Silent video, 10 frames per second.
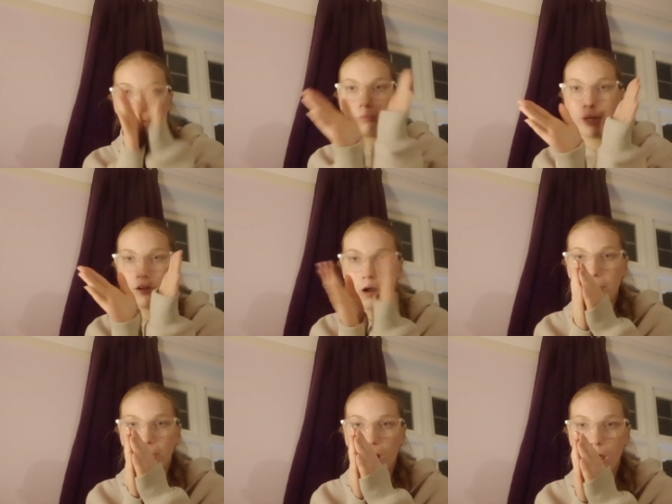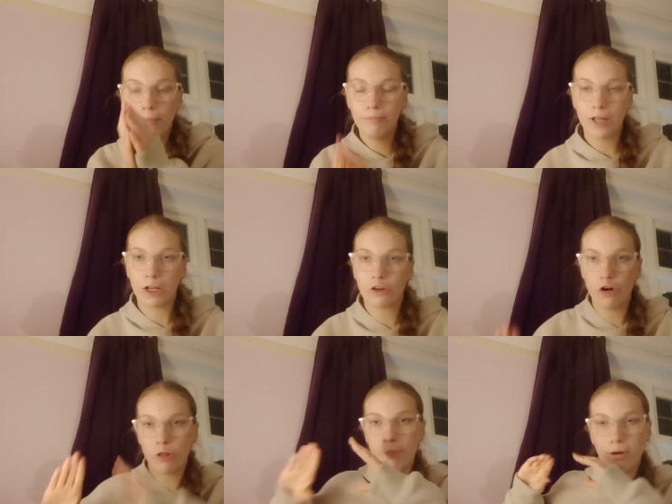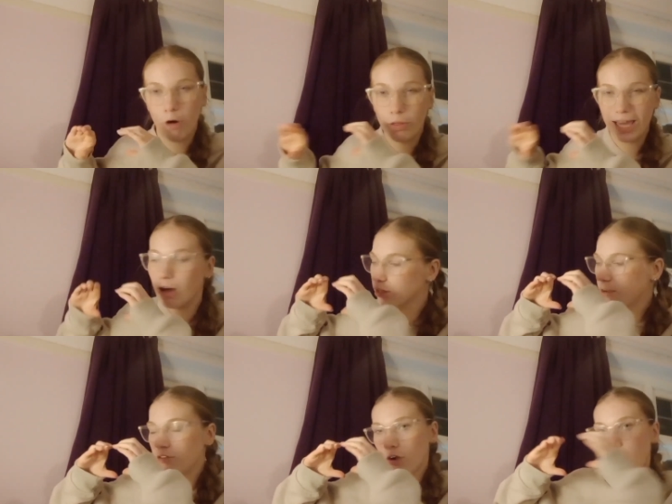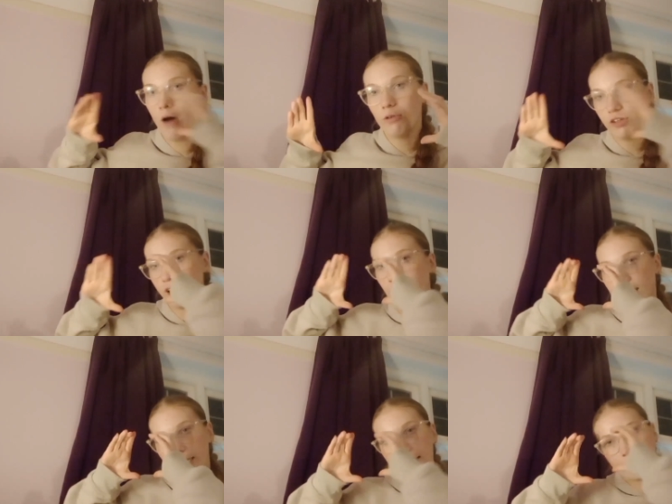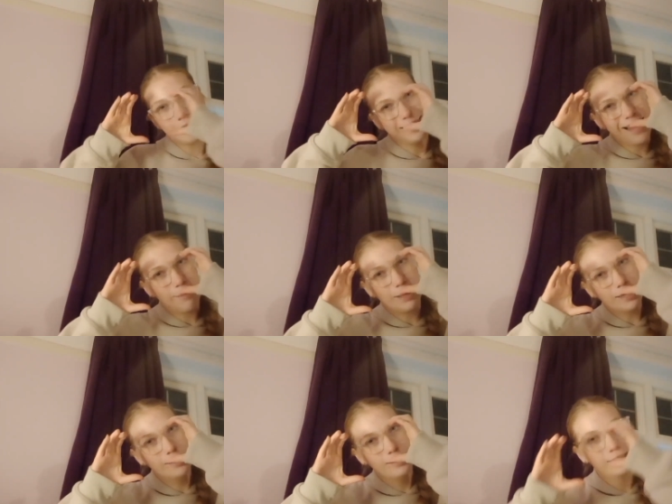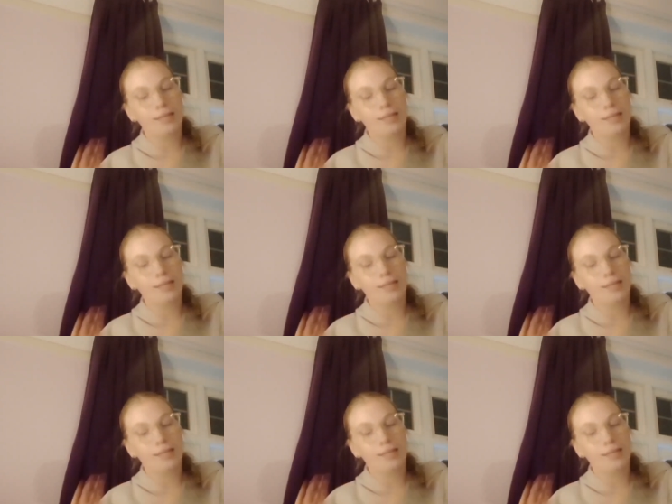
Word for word: window mirror like you know the mirror on the outside of your car which is like that big